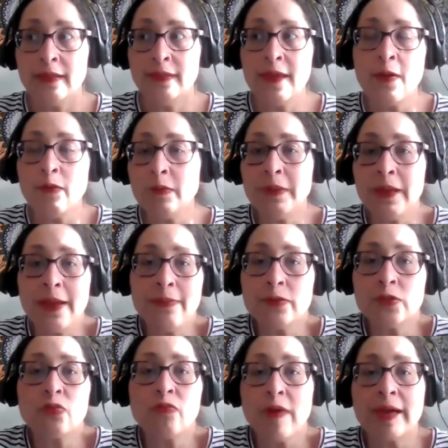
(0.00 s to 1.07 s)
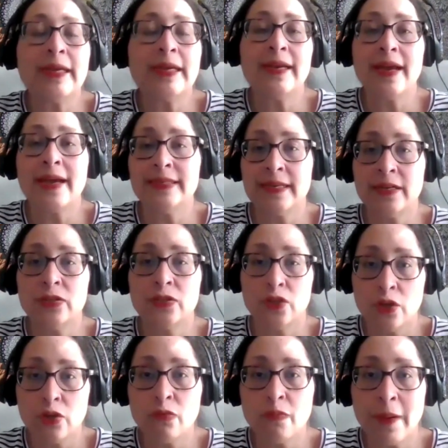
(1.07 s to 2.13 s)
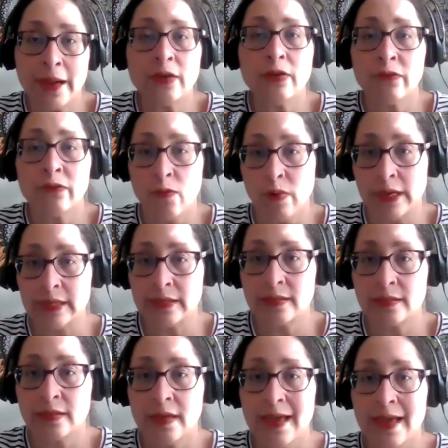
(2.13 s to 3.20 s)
they would be able to recognize that it's you by your voice.